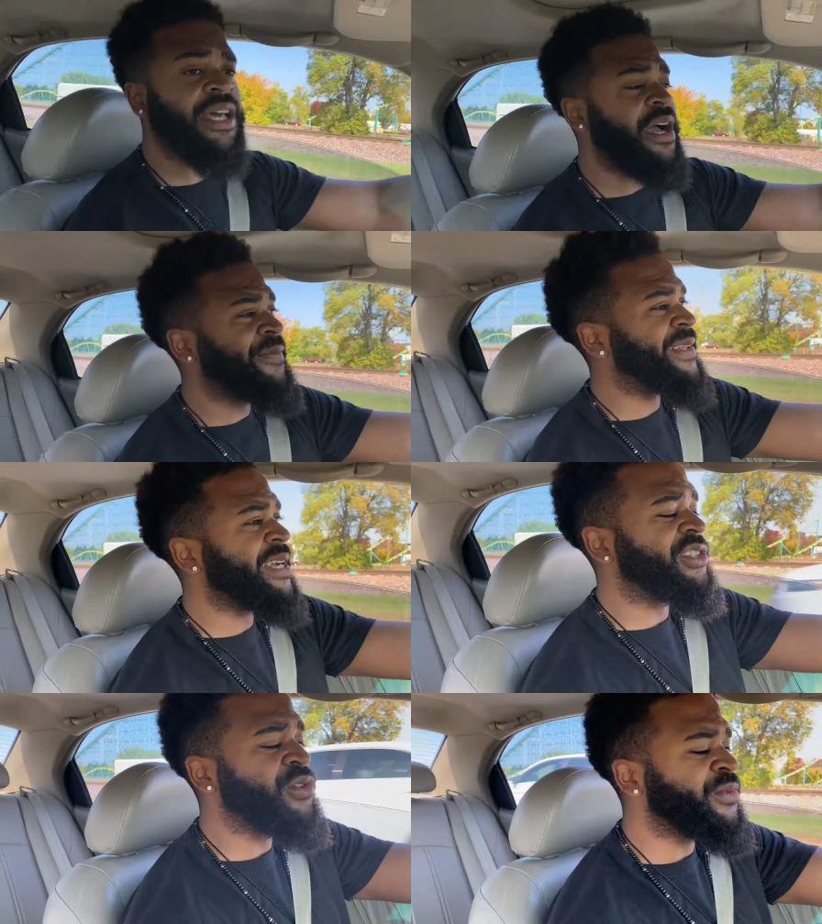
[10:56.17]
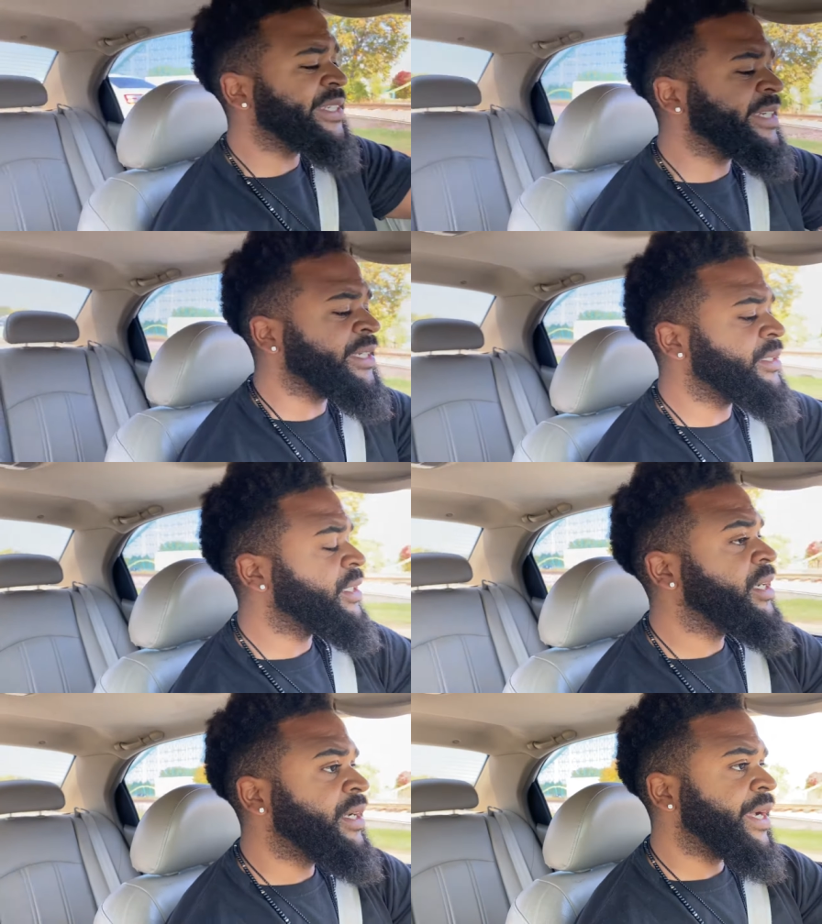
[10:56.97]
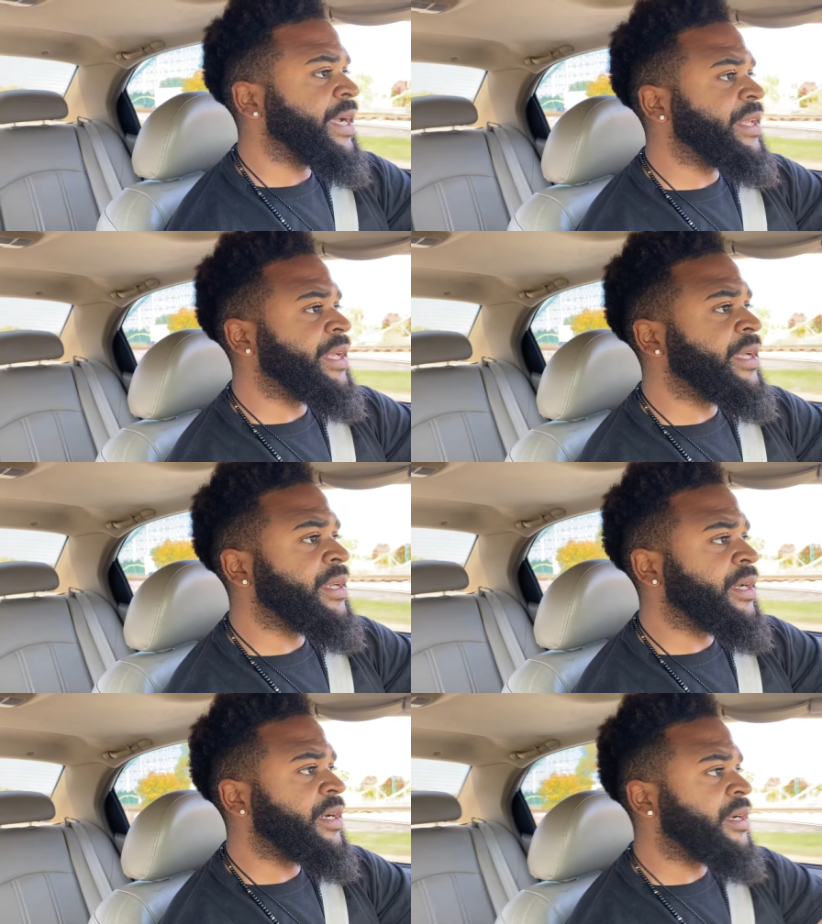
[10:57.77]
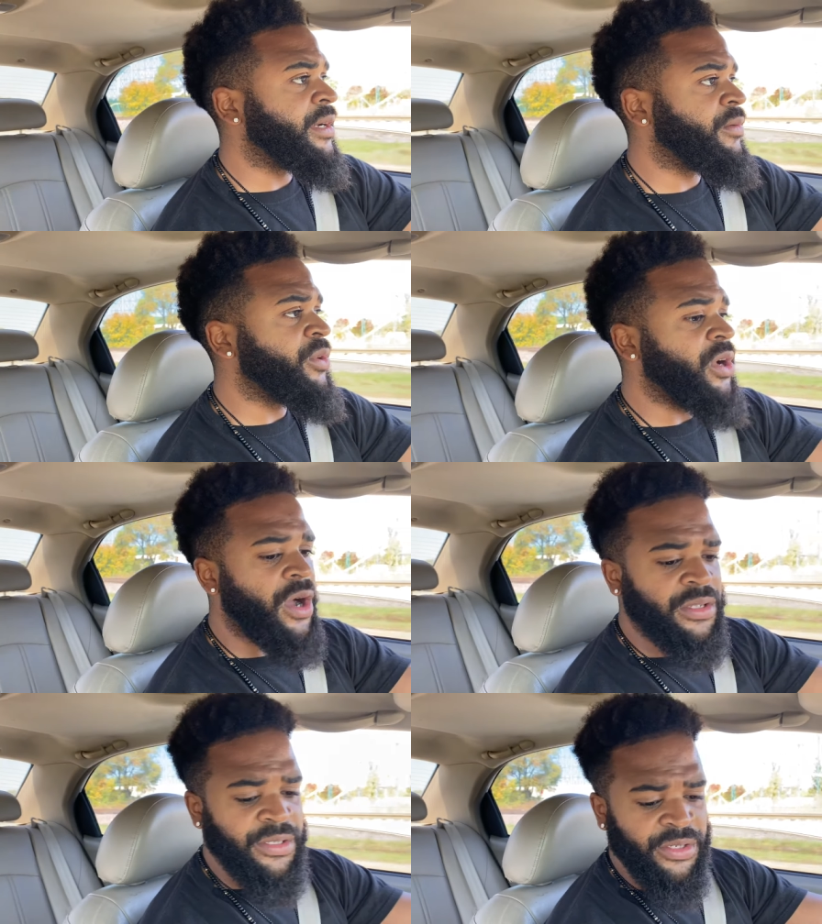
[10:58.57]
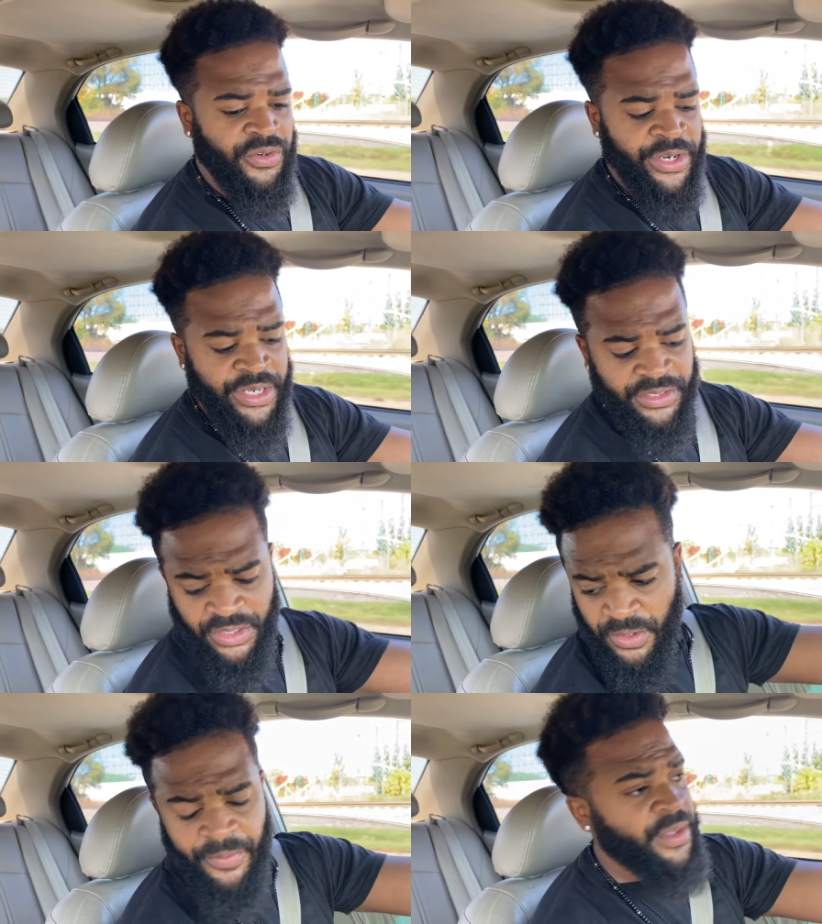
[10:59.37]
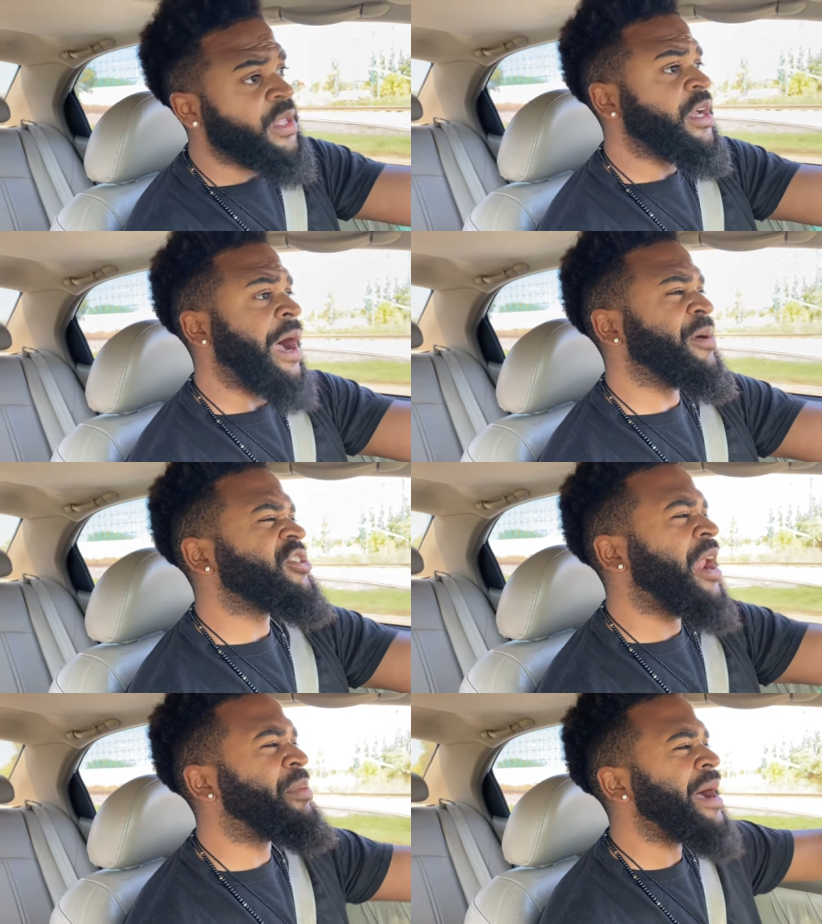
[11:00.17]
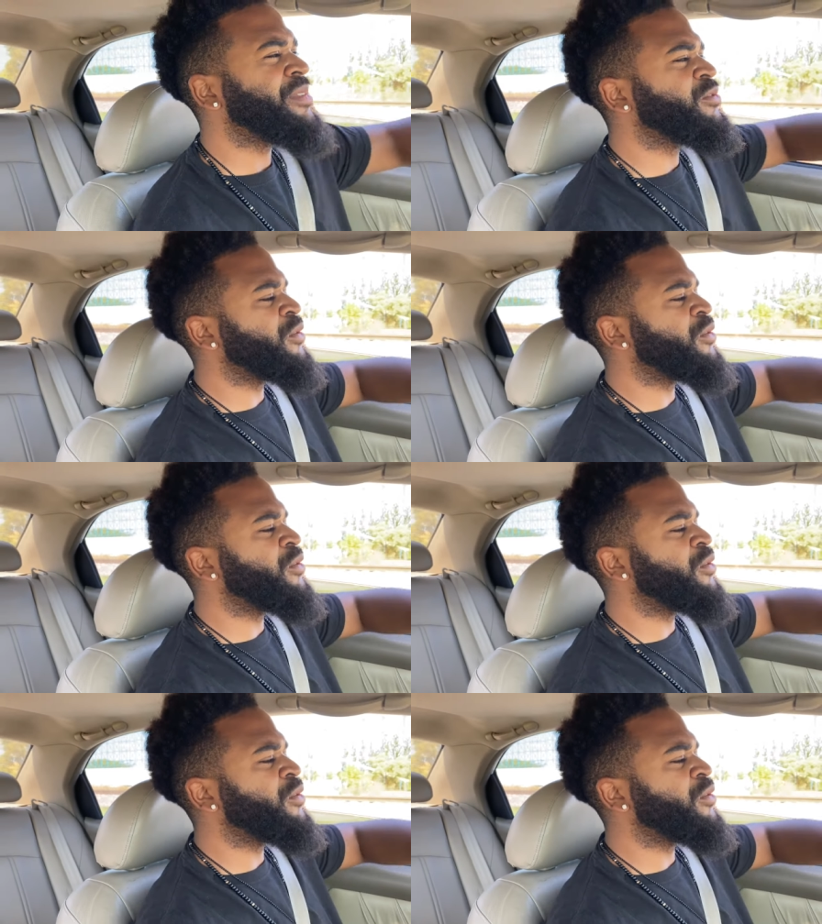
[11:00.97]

out for like two ten. And then uh, we all in the green. So I'm gonna try to pop this one